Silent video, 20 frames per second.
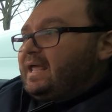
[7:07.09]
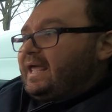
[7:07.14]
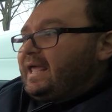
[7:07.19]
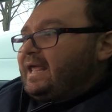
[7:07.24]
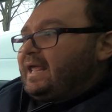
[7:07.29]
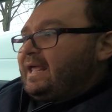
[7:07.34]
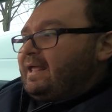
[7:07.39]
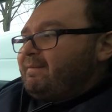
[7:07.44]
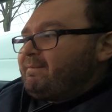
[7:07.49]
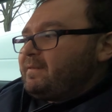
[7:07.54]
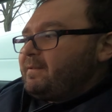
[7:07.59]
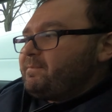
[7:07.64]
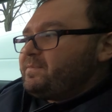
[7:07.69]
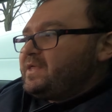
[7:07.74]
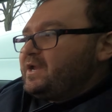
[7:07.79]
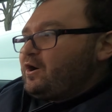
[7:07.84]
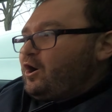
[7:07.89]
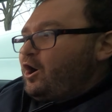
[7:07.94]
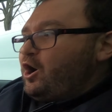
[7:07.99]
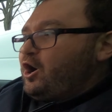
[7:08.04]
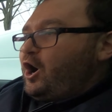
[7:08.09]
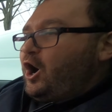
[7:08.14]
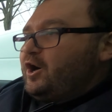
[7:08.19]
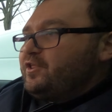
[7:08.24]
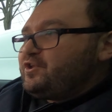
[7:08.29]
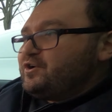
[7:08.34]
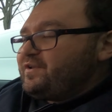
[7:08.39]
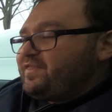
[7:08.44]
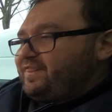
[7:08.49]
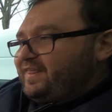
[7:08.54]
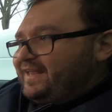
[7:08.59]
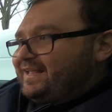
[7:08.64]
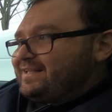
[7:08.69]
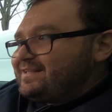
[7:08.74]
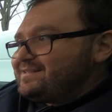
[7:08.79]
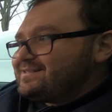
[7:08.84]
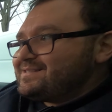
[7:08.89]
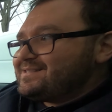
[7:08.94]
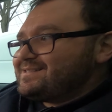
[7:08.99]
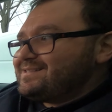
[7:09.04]
And there are other
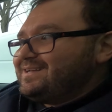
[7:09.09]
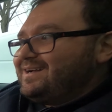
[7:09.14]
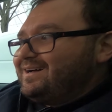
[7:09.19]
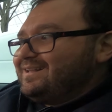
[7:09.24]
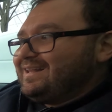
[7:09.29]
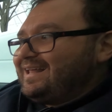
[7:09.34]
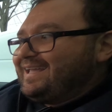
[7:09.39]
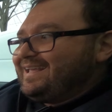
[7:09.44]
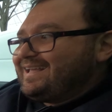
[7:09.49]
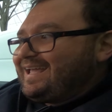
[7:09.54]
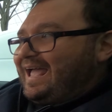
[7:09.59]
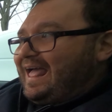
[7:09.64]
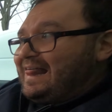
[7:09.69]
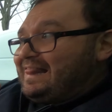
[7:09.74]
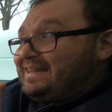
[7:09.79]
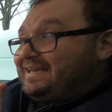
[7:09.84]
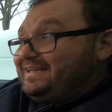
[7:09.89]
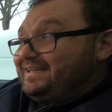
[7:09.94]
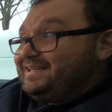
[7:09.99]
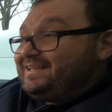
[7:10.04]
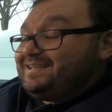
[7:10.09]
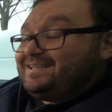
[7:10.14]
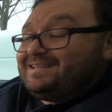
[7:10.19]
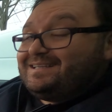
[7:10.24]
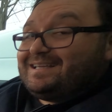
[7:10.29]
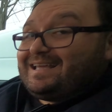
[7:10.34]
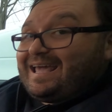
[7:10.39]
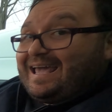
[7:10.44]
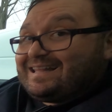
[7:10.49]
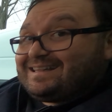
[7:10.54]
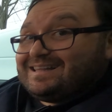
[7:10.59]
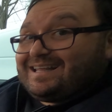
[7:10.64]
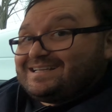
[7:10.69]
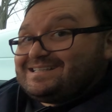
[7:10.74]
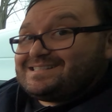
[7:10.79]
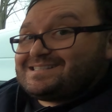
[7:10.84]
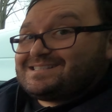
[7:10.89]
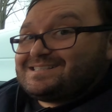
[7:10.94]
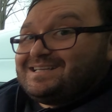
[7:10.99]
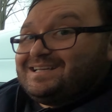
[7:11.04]
things like LED
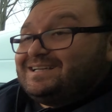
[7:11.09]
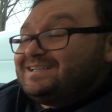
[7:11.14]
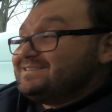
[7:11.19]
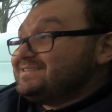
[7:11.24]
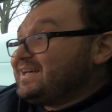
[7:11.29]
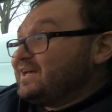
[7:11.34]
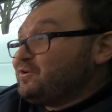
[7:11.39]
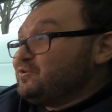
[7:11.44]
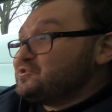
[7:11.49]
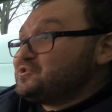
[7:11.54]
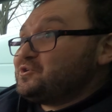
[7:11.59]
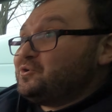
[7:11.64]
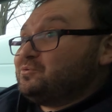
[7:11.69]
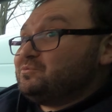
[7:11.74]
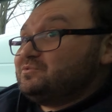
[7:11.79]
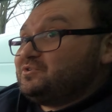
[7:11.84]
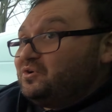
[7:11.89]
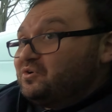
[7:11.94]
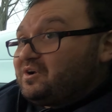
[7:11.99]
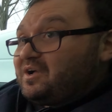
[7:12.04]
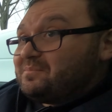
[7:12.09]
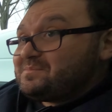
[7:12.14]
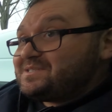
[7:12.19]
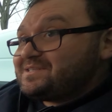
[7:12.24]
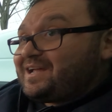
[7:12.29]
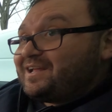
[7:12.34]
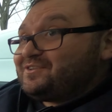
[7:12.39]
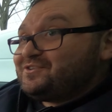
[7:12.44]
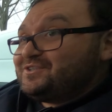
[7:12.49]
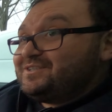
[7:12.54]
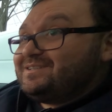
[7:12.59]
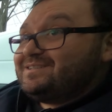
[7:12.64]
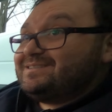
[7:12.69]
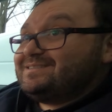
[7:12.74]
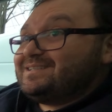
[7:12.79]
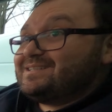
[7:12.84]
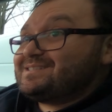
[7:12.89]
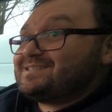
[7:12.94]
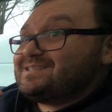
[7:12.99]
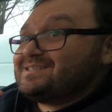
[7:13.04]
headlights that also don't come standard.
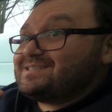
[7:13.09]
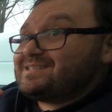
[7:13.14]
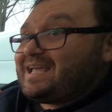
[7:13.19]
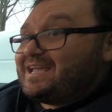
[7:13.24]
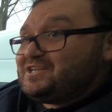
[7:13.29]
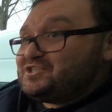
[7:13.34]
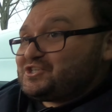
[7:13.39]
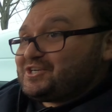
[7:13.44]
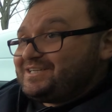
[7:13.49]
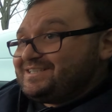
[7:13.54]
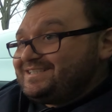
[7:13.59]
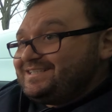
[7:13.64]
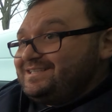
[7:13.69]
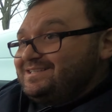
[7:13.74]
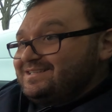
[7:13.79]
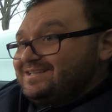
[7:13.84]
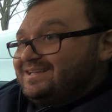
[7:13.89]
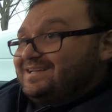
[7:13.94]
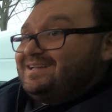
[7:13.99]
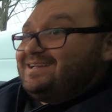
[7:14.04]
This is HID.